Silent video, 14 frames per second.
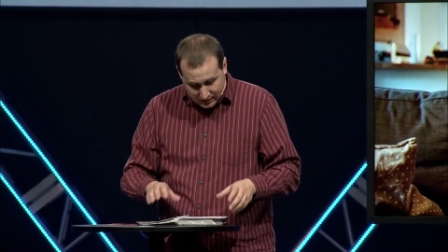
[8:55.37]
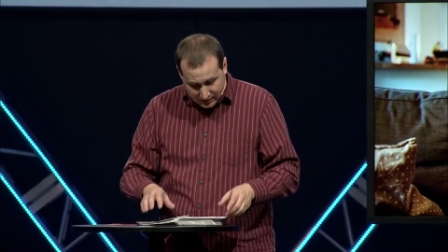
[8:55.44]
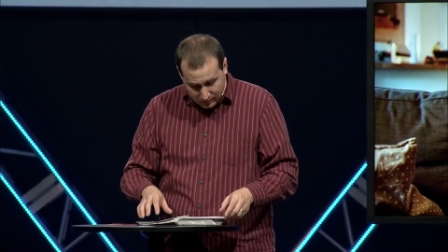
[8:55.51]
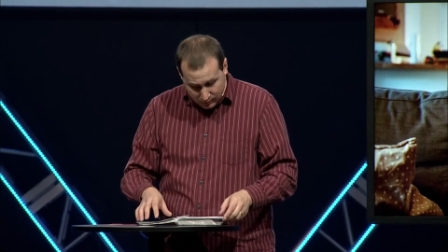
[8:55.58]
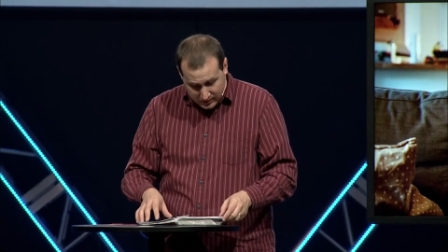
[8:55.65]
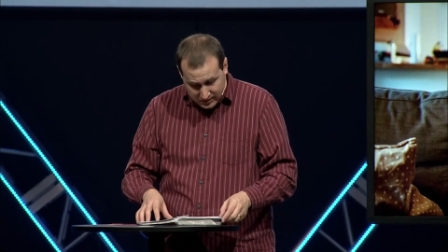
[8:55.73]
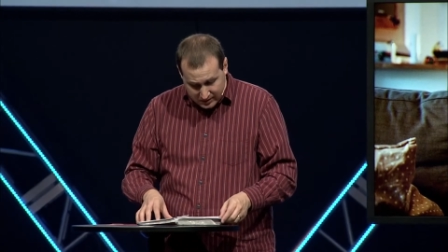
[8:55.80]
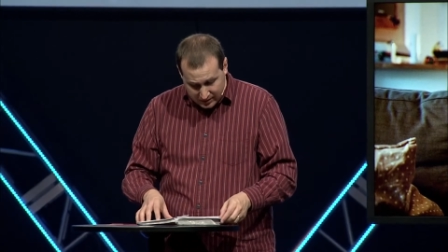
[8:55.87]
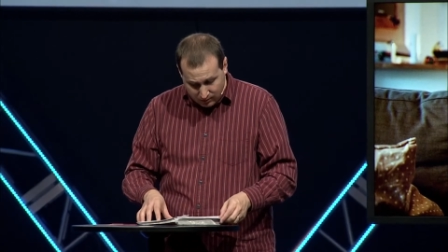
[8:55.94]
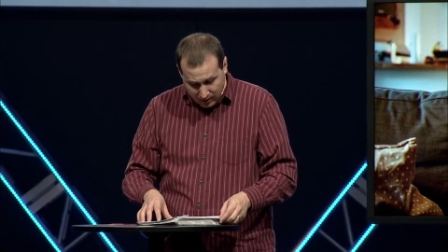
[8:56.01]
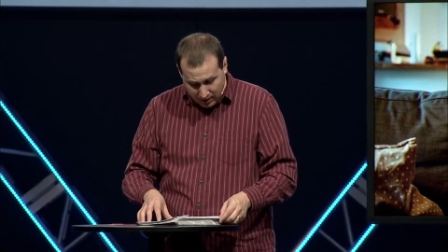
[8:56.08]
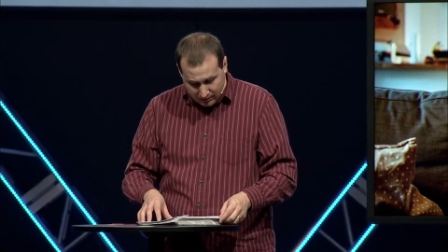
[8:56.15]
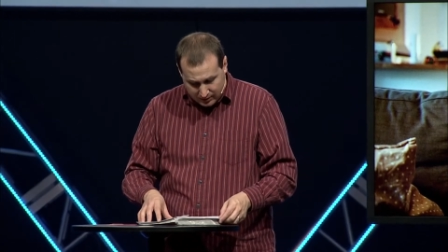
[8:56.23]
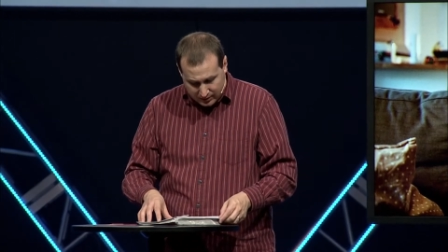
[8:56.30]
that we see
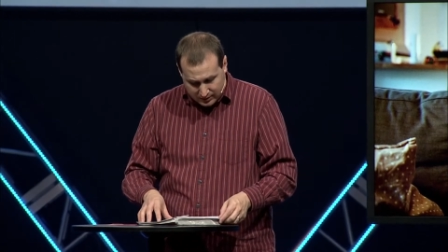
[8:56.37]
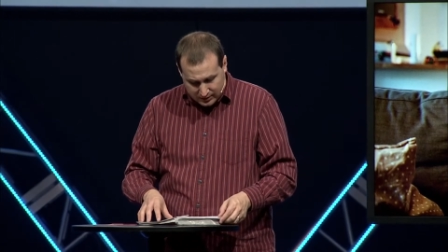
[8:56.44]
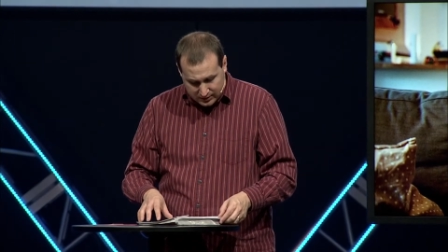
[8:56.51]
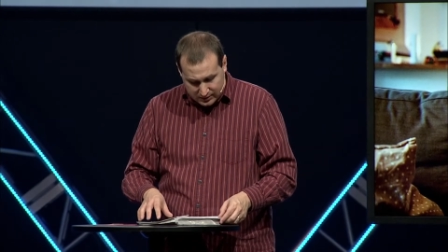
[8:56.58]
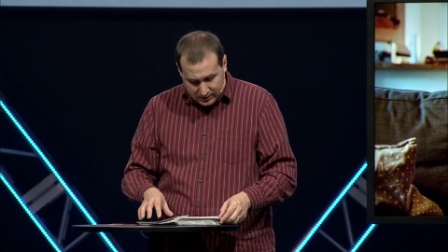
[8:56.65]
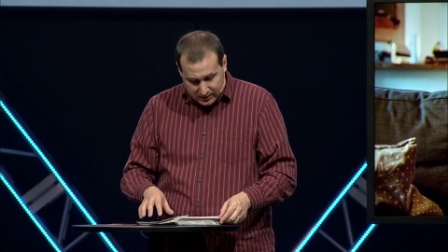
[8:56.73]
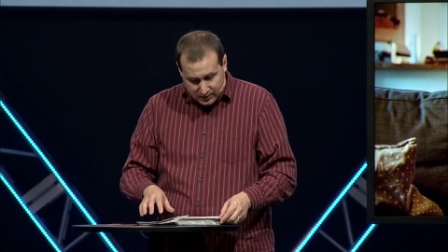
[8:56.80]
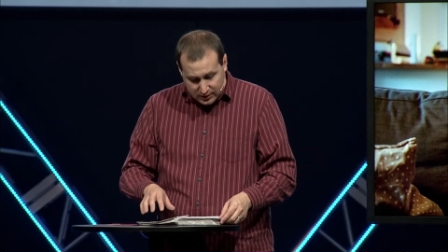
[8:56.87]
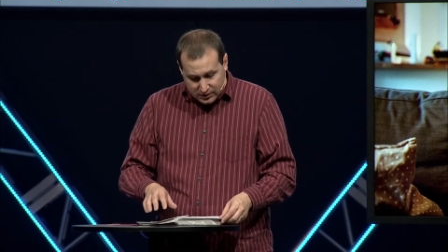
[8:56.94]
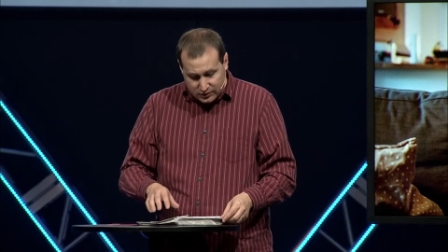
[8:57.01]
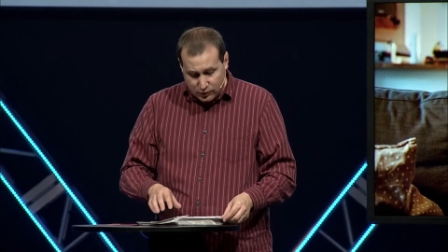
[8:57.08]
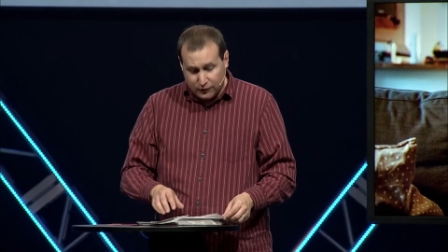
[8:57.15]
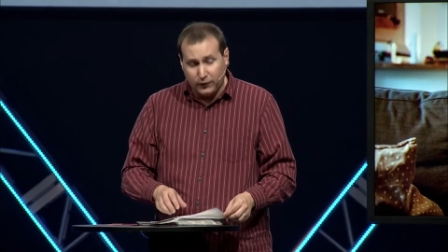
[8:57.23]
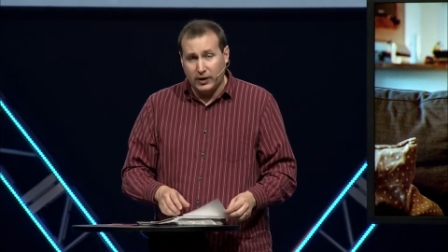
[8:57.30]
around us.
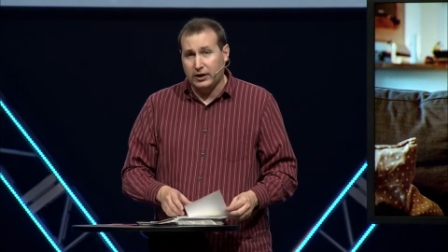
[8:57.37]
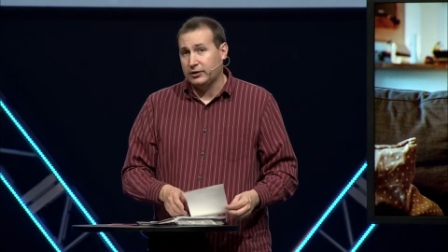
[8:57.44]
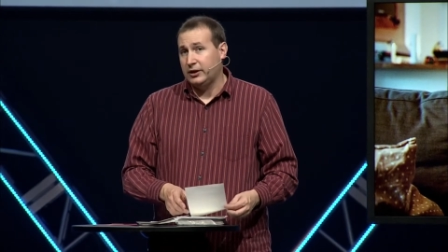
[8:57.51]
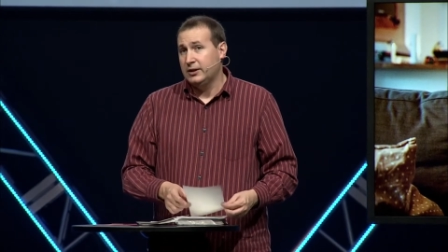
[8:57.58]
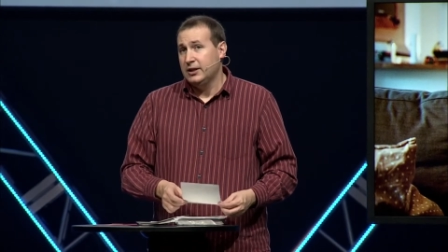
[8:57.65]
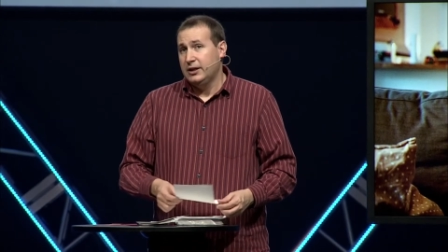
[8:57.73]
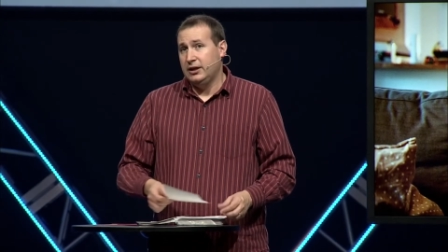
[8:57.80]
So, frankly,